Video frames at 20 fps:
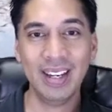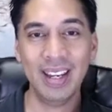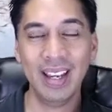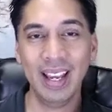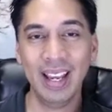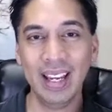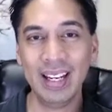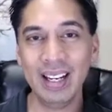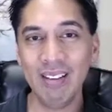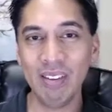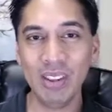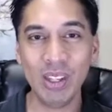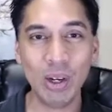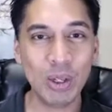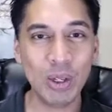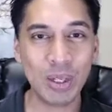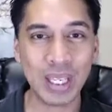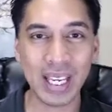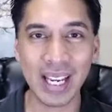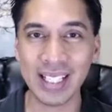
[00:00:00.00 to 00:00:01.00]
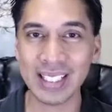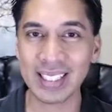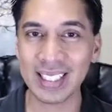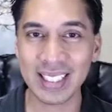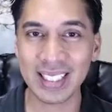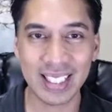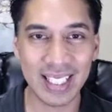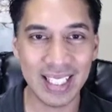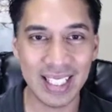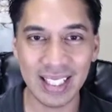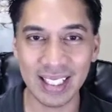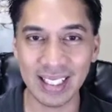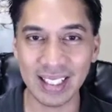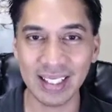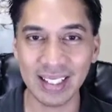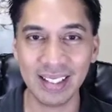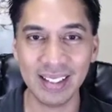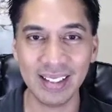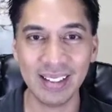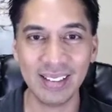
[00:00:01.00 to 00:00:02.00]
And even though you can't see it,
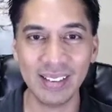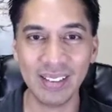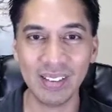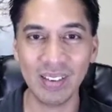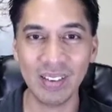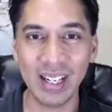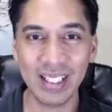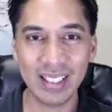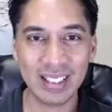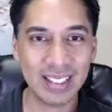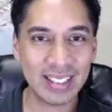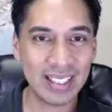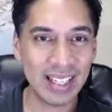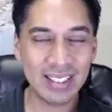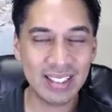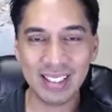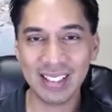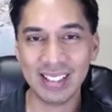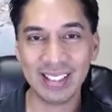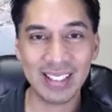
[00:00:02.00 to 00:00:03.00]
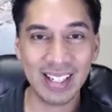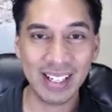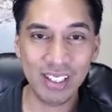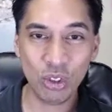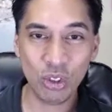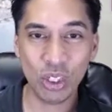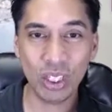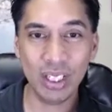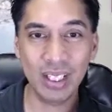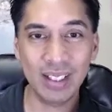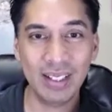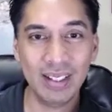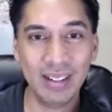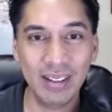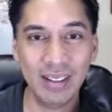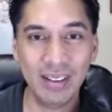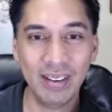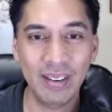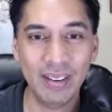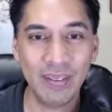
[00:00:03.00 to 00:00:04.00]
right, sense it, touch it,
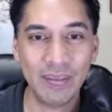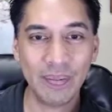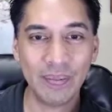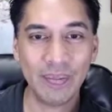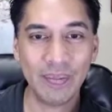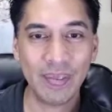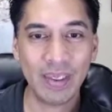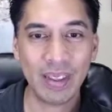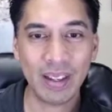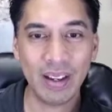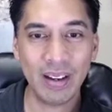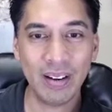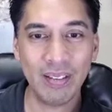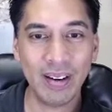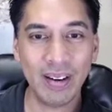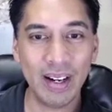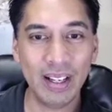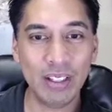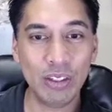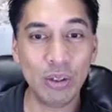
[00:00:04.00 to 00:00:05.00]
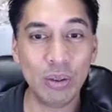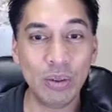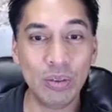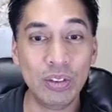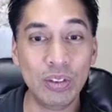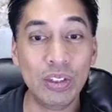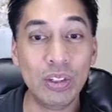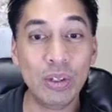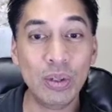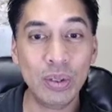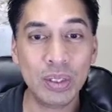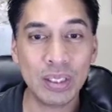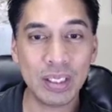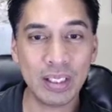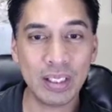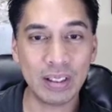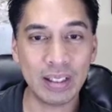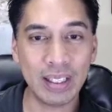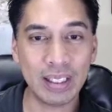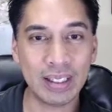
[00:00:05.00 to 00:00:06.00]
right, you do still
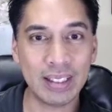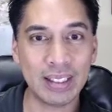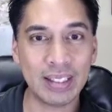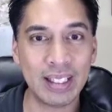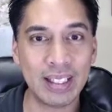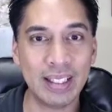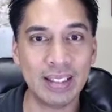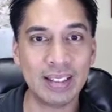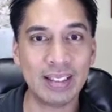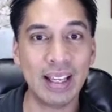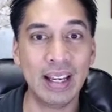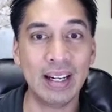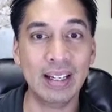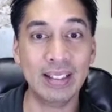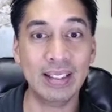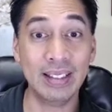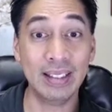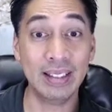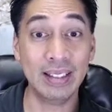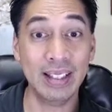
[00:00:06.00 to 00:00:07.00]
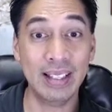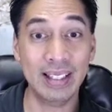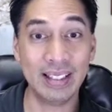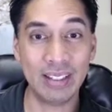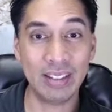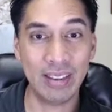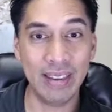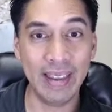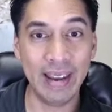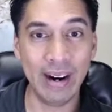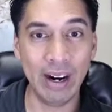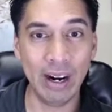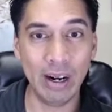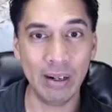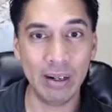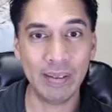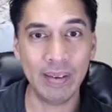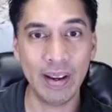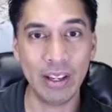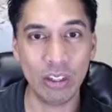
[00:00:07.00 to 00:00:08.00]
get the sense that it's there.
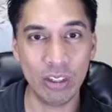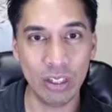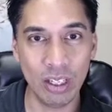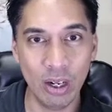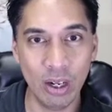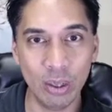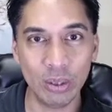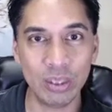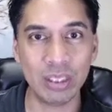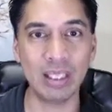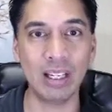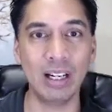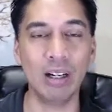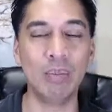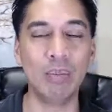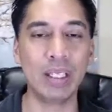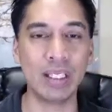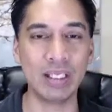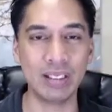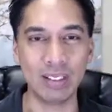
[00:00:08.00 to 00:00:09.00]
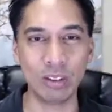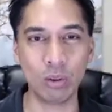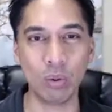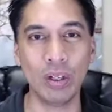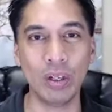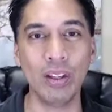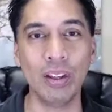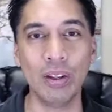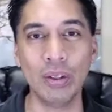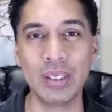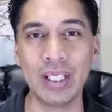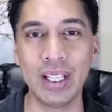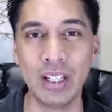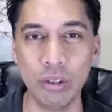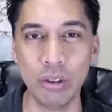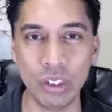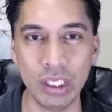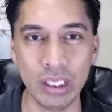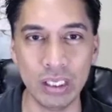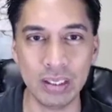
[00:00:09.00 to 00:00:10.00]
And you know it's there because it's one of those
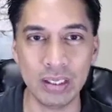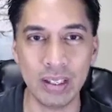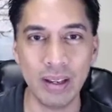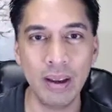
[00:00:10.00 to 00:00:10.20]
energies